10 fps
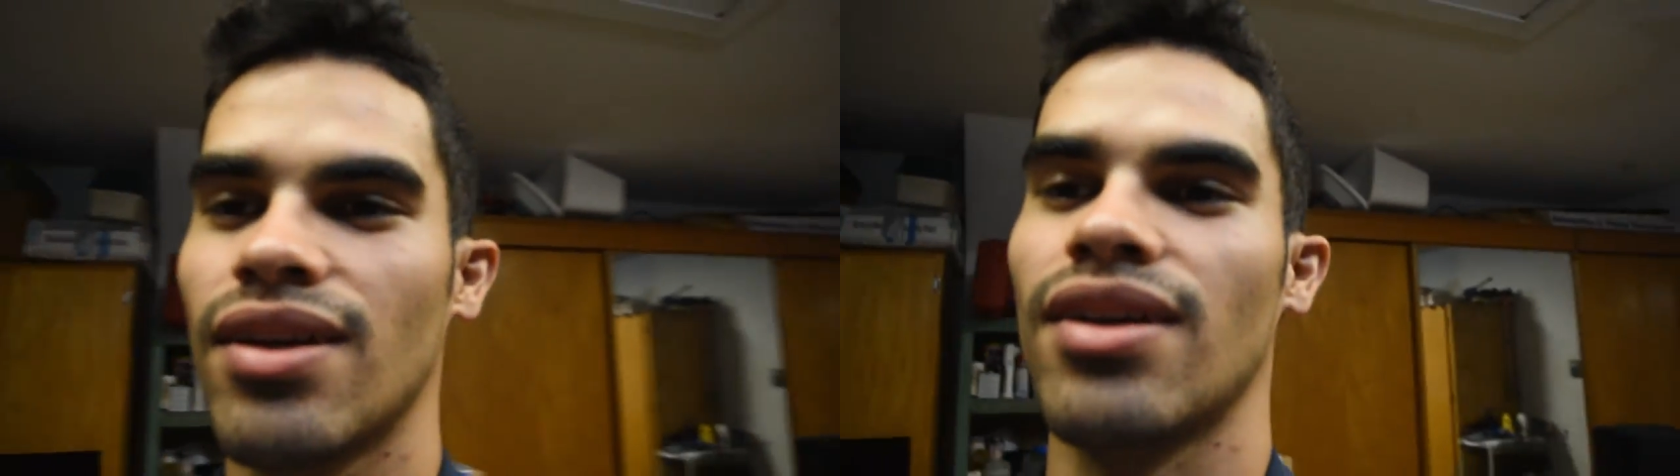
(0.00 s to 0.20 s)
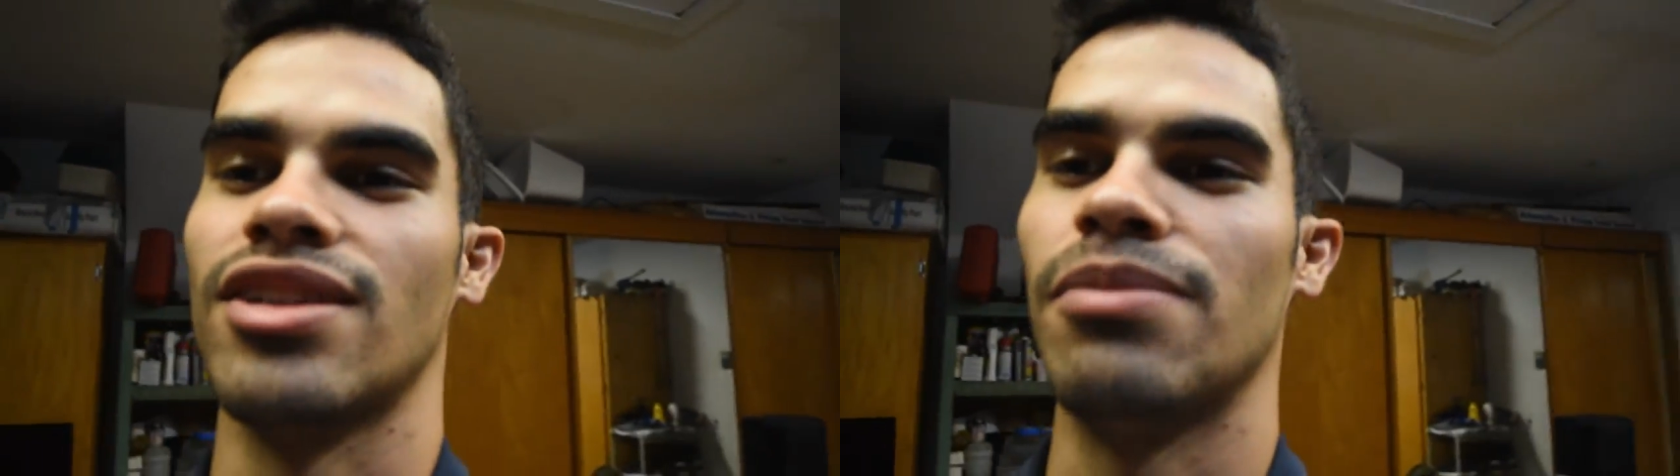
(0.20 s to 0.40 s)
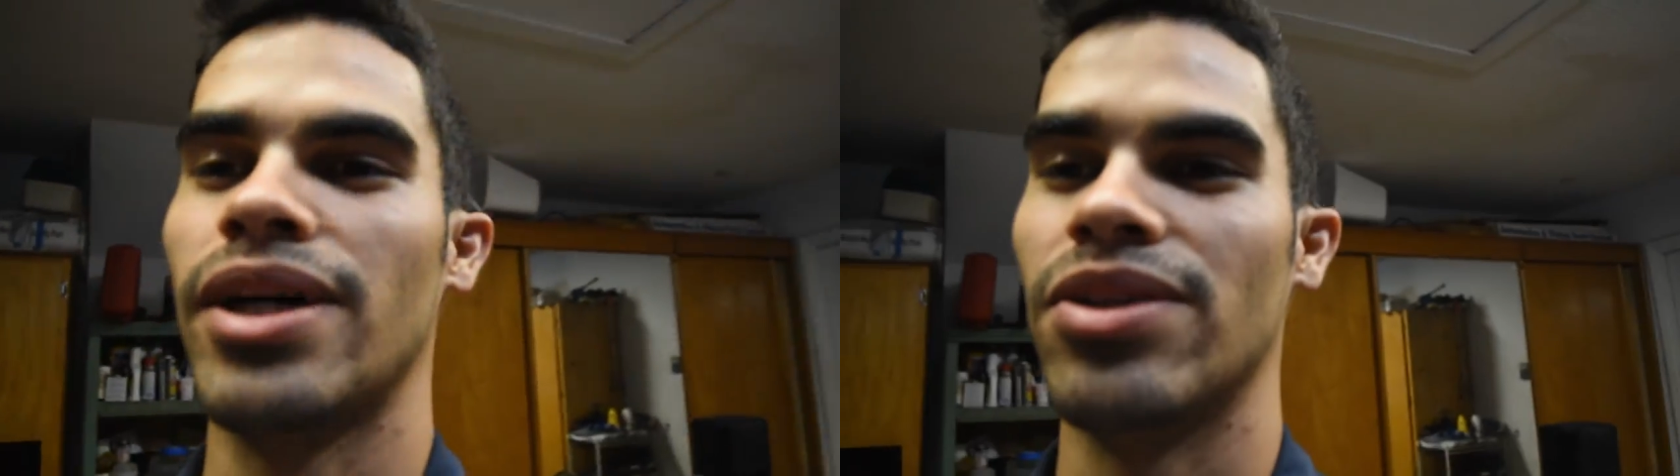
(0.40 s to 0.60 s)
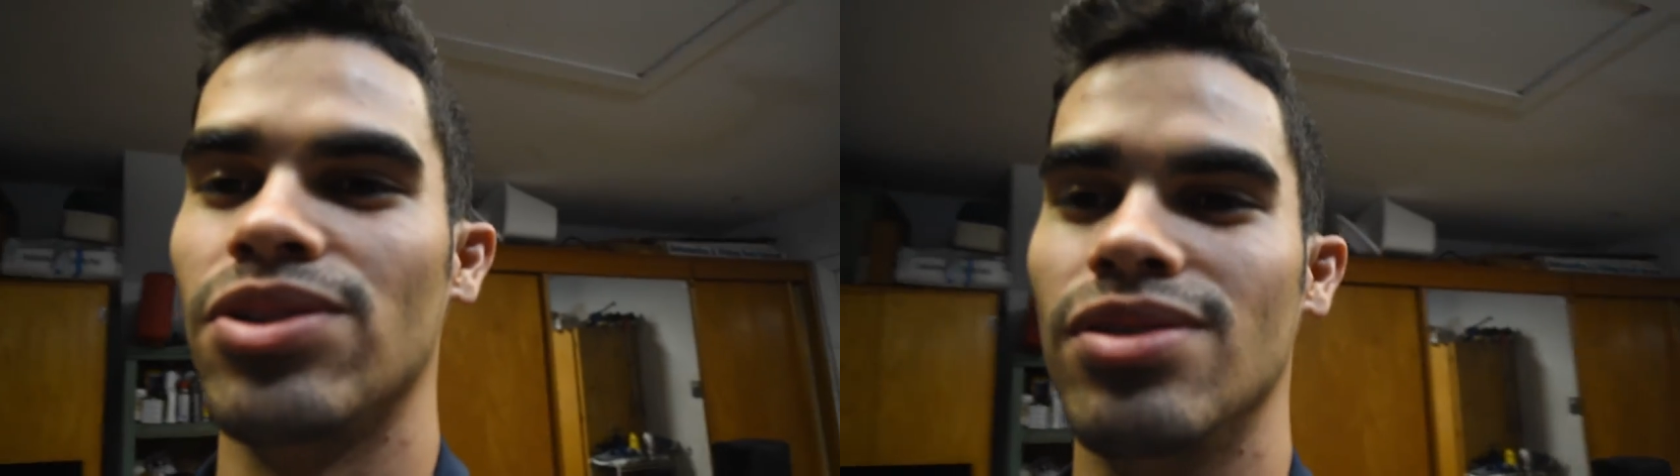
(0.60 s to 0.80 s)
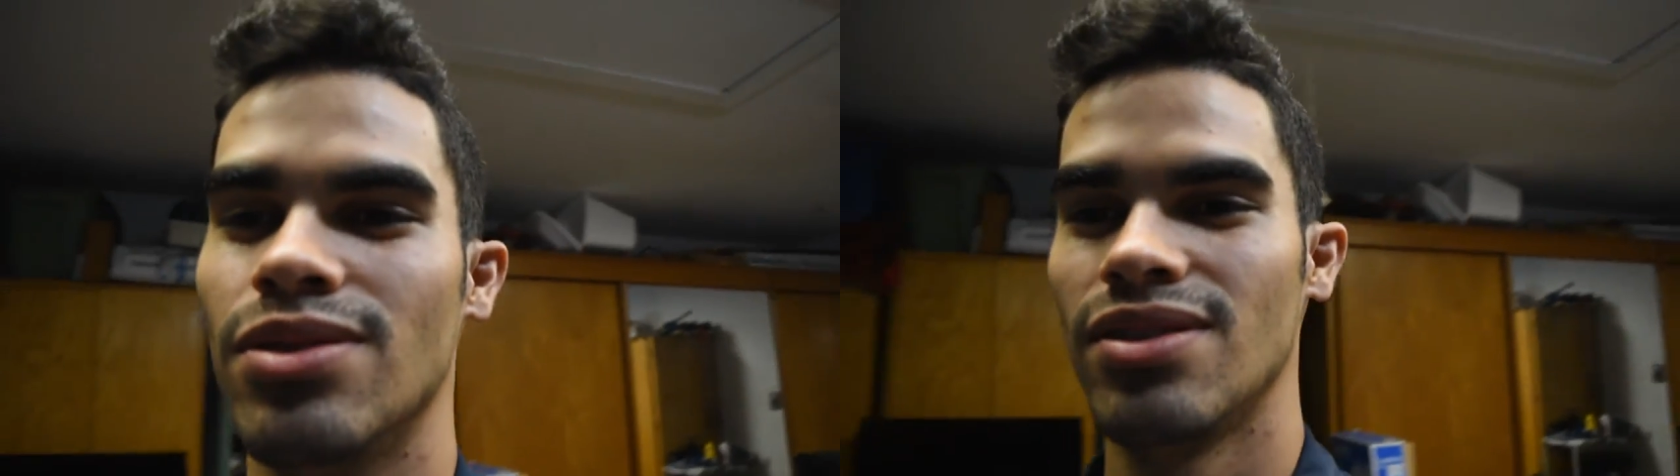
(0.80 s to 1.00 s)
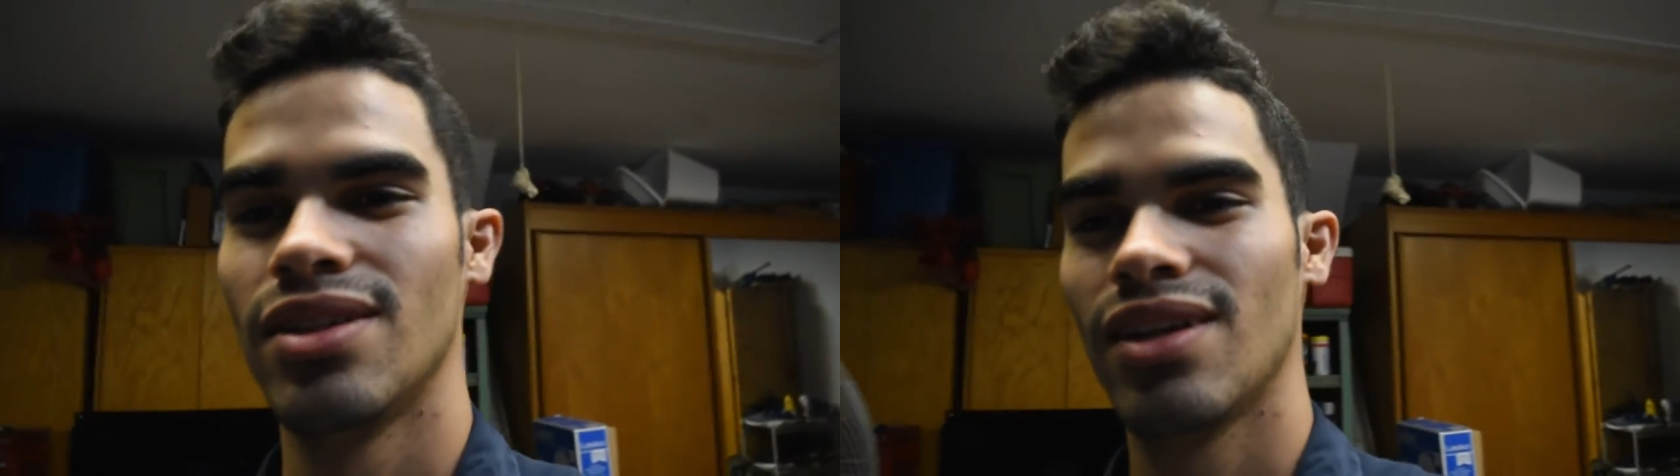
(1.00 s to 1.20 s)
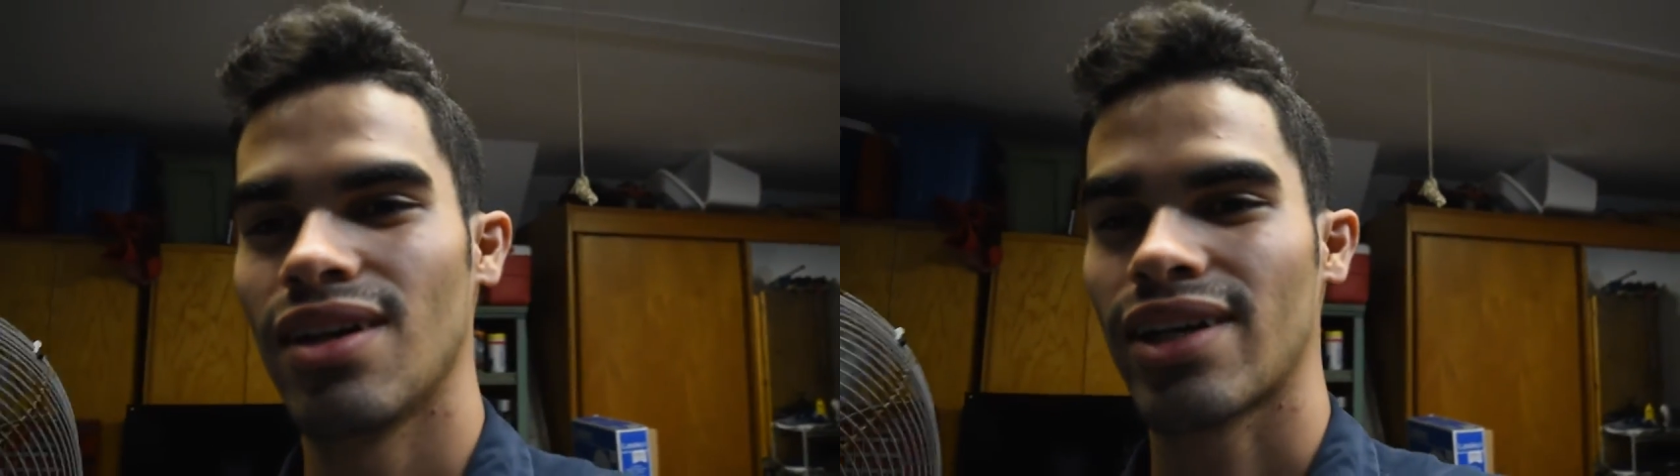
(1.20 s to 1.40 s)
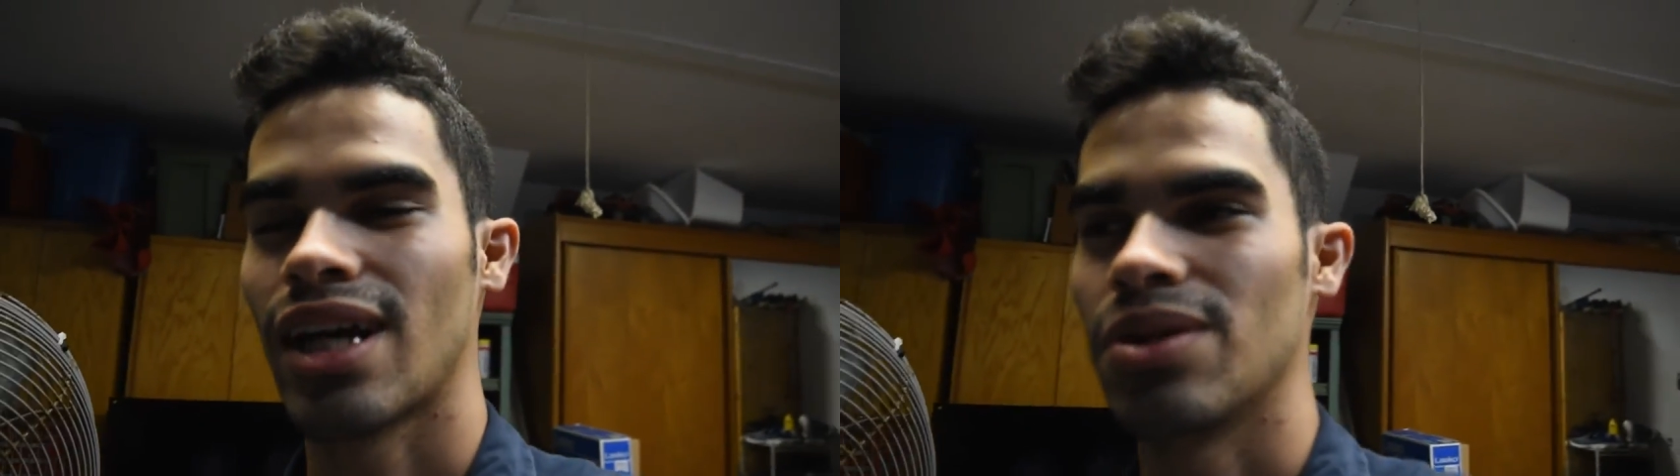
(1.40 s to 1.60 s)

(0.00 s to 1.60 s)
because I'm about to do kind